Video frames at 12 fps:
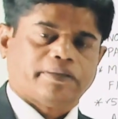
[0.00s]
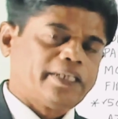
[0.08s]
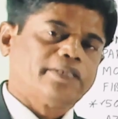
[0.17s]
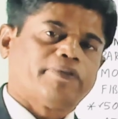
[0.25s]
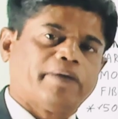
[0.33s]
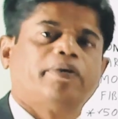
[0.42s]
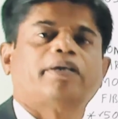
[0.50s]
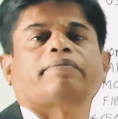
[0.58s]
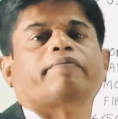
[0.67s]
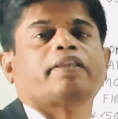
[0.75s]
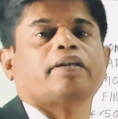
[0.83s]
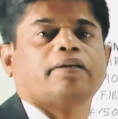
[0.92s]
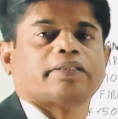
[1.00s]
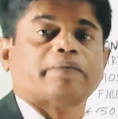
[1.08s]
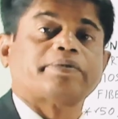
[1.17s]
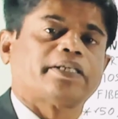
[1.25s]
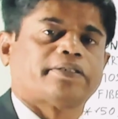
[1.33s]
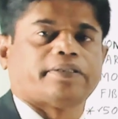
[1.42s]
That is fiber
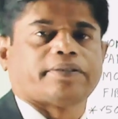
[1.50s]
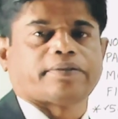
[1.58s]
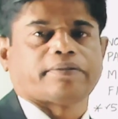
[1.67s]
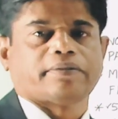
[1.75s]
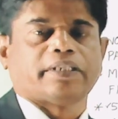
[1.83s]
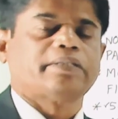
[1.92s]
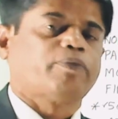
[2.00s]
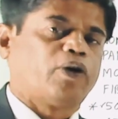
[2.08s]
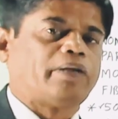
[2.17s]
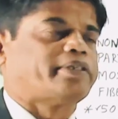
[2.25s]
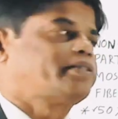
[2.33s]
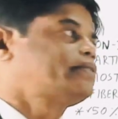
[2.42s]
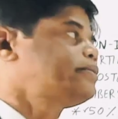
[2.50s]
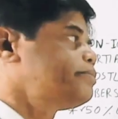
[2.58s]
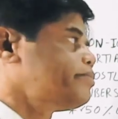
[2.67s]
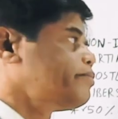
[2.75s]
substances. That is polymers.